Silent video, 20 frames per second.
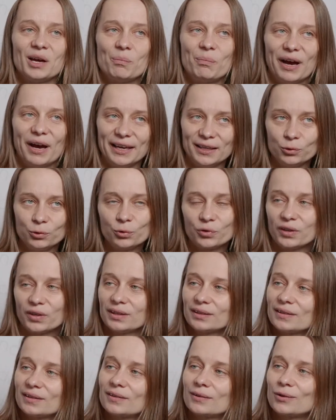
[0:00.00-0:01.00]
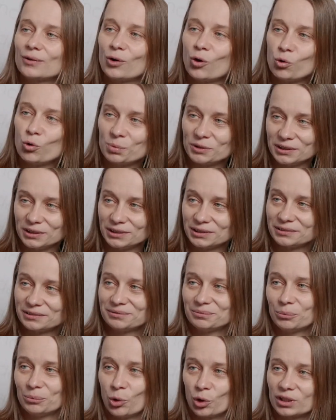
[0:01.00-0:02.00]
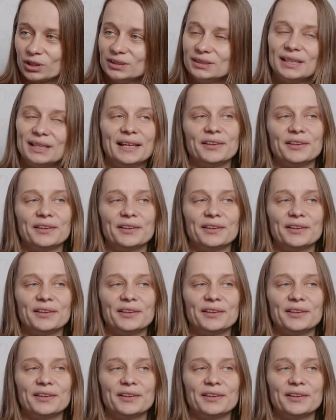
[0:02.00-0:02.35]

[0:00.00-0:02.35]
by using this global model.